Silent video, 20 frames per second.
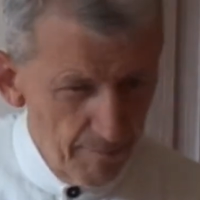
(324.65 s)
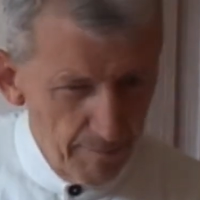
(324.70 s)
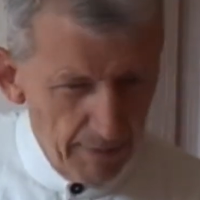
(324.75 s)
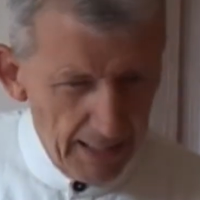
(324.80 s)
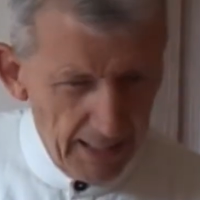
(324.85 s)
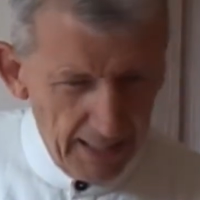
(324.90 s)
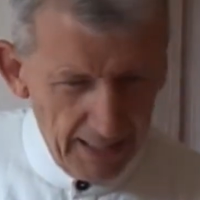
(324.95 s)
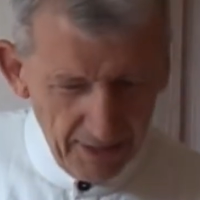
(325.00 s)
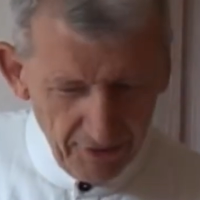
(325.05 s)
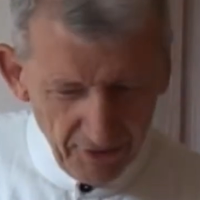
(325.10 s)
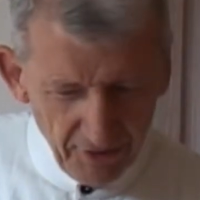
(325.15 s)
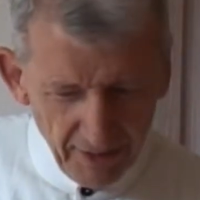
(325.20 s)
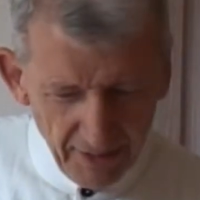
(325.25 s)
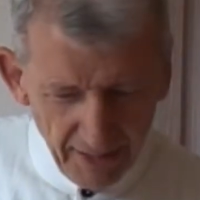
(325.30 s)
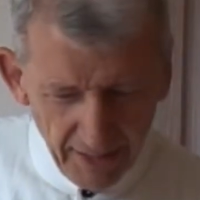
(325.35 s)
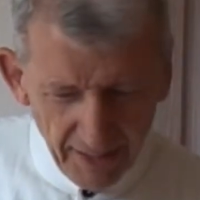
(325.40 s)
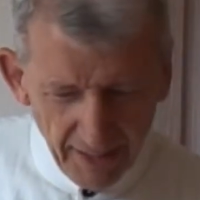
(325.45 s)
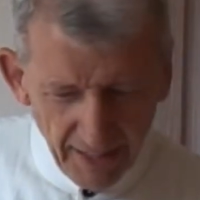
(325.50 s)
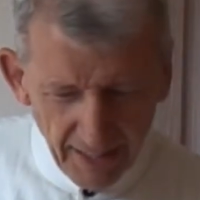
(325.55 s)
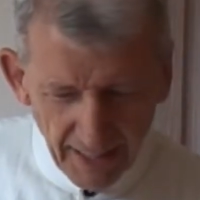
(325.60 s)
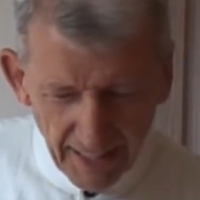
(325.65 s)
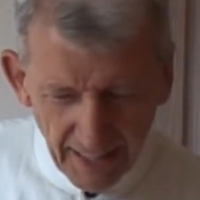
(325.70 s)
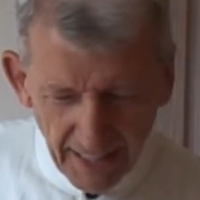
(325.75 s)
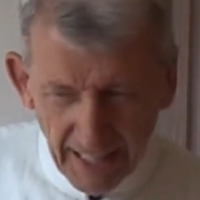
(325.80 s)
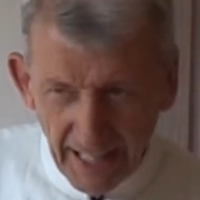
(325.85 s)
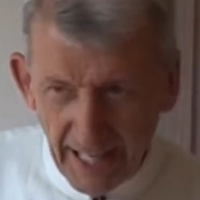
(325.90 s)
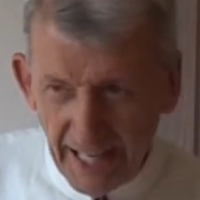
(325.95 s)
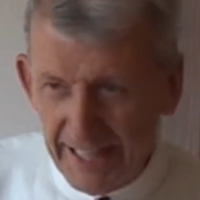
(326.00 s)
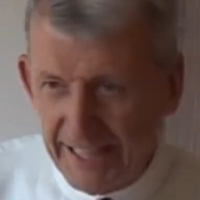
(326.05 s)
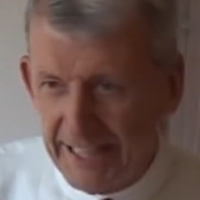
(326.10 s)
But
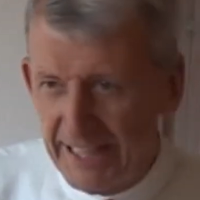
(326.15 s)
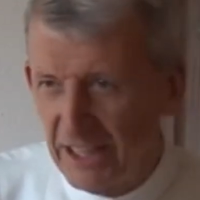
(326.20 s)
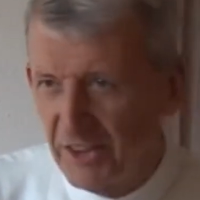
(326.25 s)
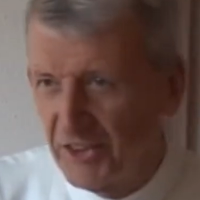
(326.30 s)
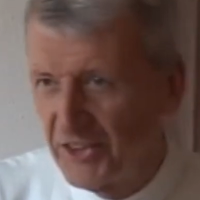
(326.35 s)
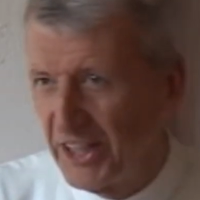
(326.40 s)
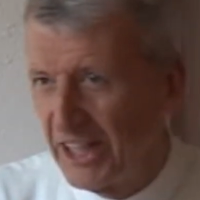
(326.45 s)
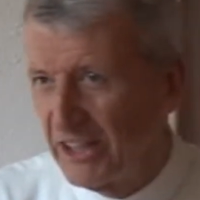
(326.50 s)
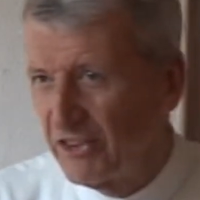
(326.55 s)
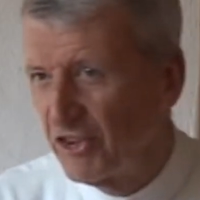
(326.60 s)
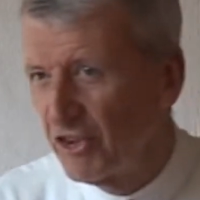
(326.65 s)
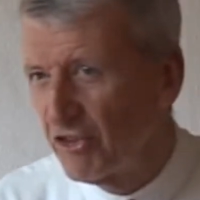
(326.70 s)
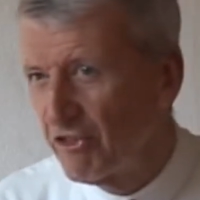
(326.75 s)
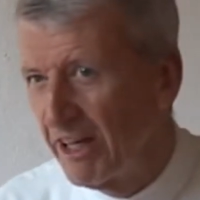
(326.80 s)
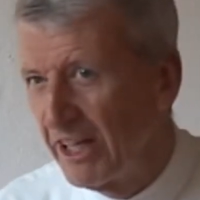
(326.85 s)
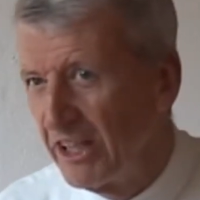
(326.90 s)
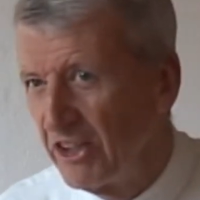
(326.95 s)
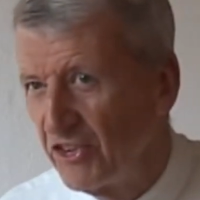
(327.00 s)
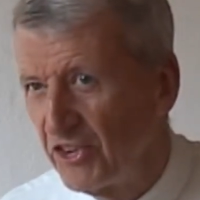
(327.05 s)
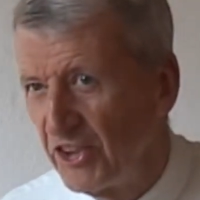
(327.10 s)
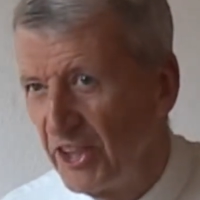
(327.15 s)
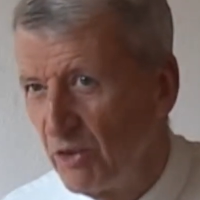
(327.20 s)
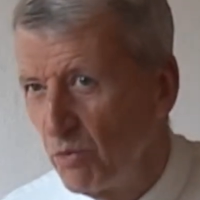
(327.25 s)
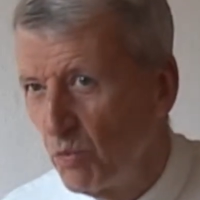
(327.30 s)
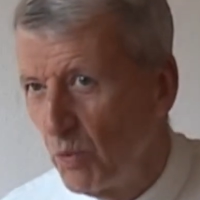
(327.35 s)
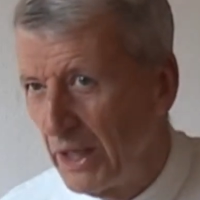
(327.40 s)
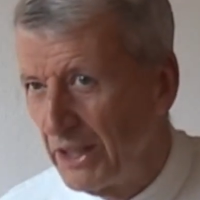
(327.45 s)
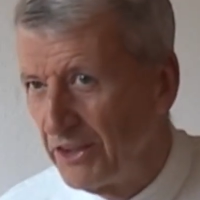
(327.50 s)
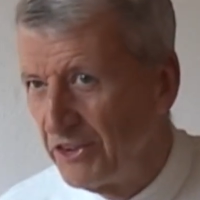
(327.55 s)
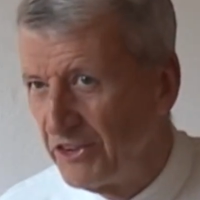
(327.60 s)
any exaggeration
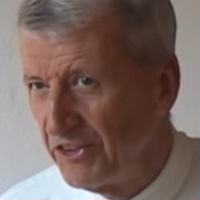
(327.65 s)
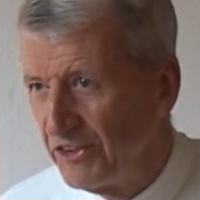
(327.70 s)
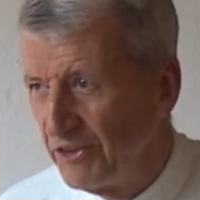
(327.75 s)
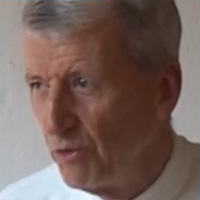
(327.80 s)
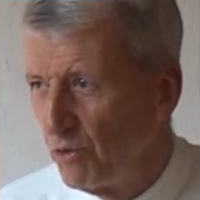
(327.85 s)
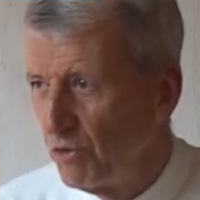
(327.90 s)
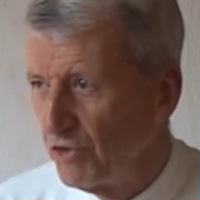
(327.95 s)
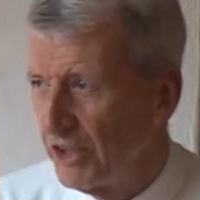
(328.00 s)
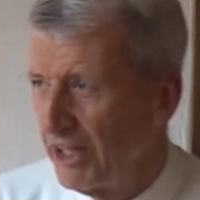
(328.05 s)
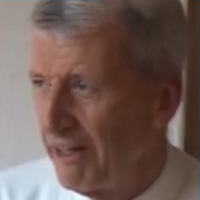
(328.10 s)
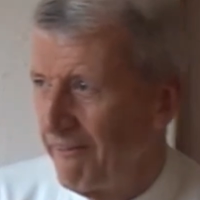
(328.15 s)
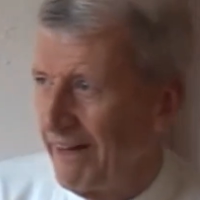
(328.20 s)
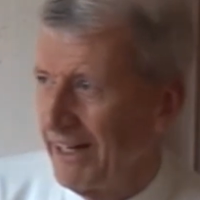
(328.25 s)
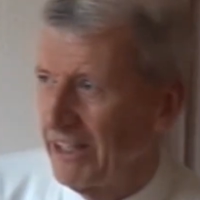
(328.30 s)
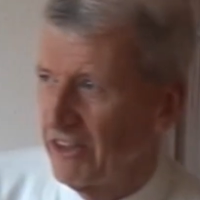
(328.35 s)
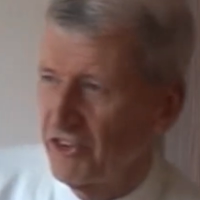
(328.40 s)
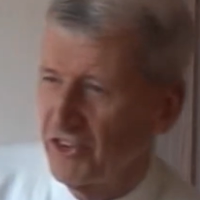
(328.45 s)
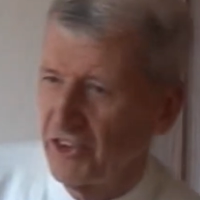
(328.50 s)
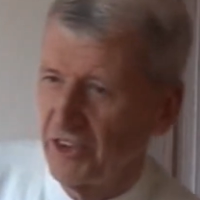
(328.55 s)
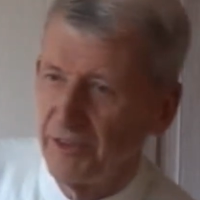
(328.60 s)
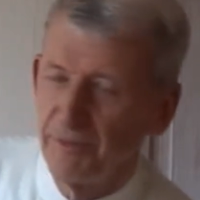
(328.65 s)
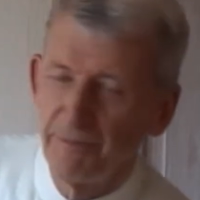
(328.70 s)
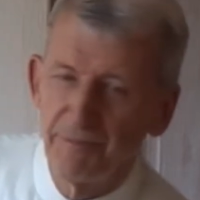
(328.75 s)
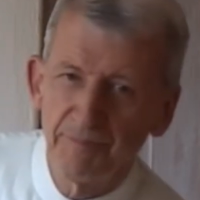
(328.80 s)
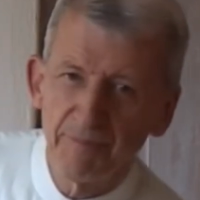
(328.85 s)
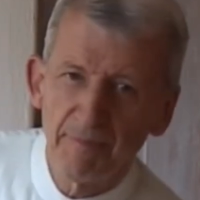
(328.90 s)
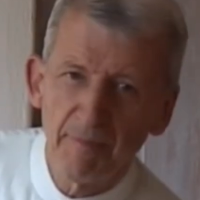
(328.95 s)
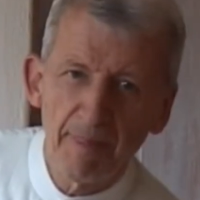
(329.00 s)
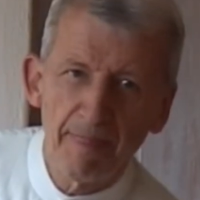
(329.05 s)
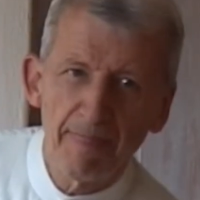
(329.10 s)
in one direction
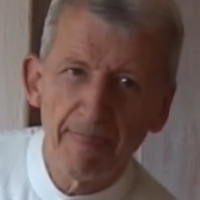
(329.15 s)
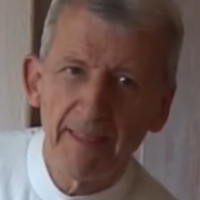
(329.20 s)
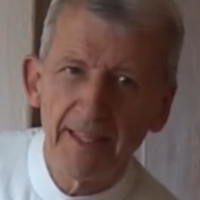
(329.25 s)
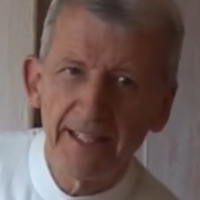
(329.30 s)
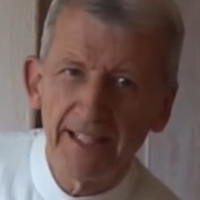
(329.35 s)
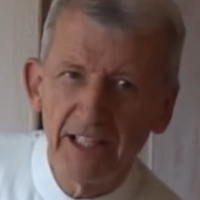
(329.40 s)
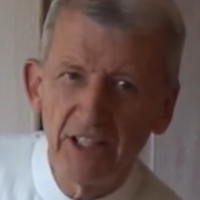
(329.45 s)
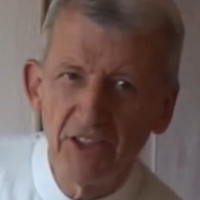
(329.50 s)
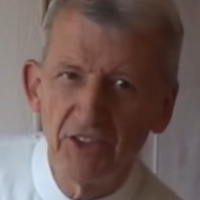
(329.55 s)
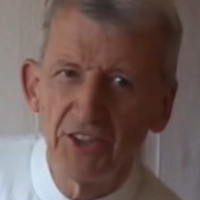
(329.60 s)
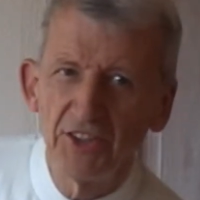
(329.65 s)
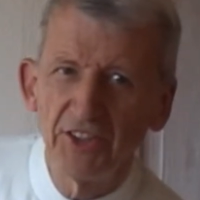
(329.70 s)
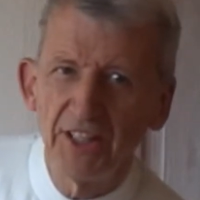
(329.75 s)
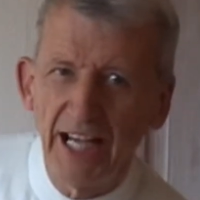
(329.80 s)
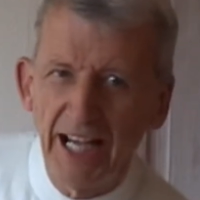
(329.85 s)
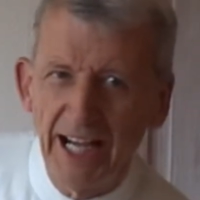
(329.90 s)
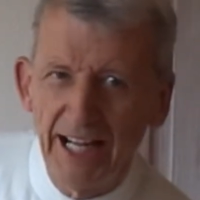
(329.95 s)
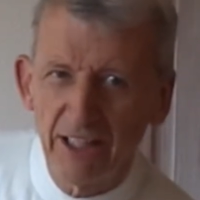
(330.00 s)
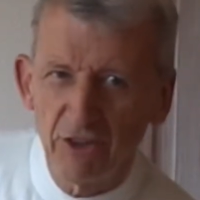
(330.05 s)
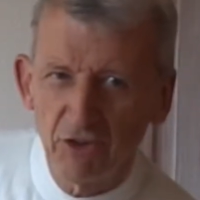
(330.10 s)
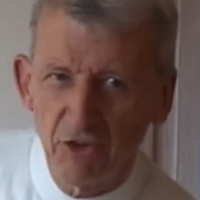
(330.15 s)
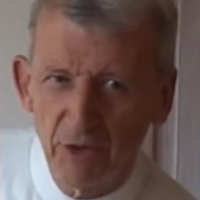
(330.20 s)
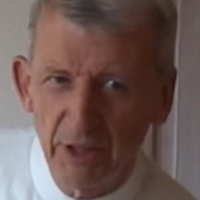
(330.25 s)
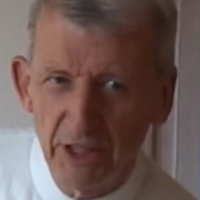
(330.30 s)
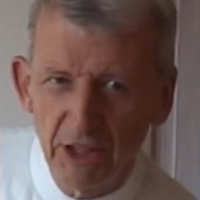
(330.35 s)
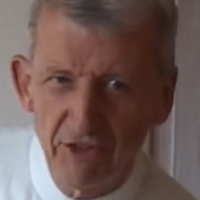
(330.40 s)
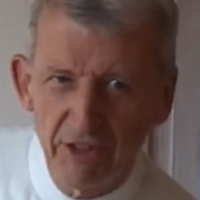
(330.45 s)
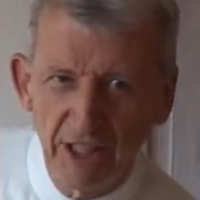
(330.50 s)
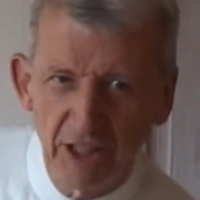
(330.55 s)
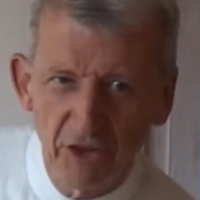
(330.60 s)
isn't
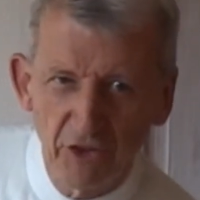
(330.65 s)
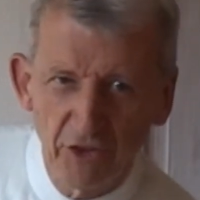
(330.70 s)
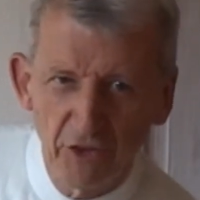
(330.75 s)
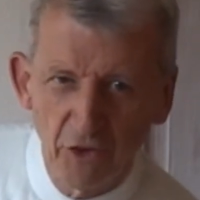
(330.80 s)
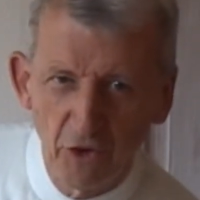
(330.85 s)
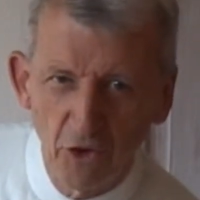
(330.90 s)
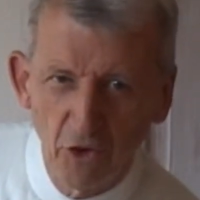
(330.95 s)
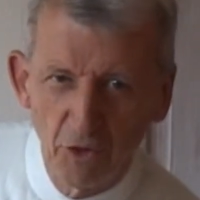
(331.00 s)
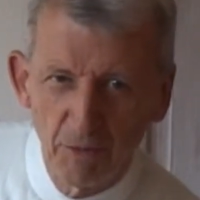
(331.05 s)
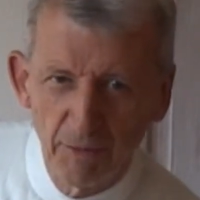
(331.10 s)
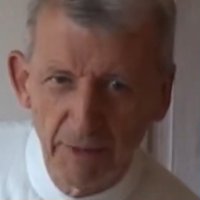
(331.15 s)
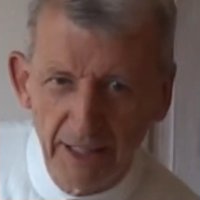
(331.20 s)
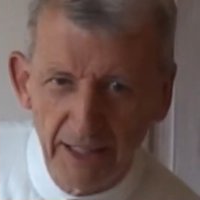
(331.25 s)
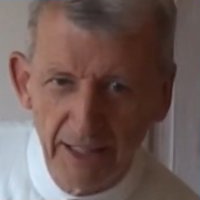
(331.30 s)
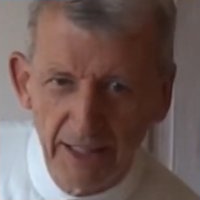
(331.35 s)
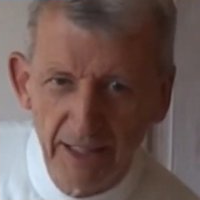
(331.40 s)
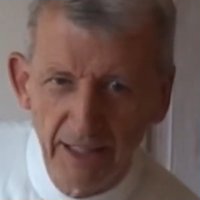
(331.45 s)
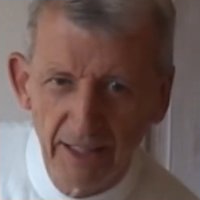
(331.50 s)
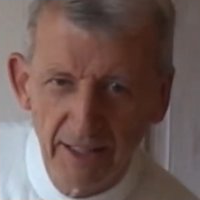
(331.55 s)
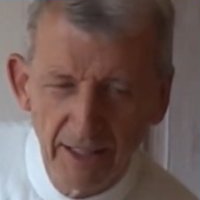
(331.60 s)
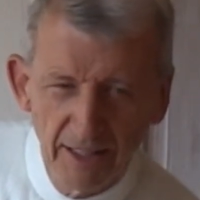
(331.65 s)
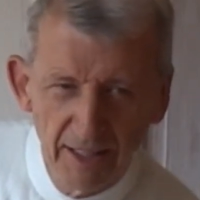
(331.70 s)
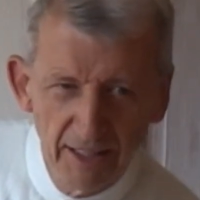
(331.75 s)
actually transforming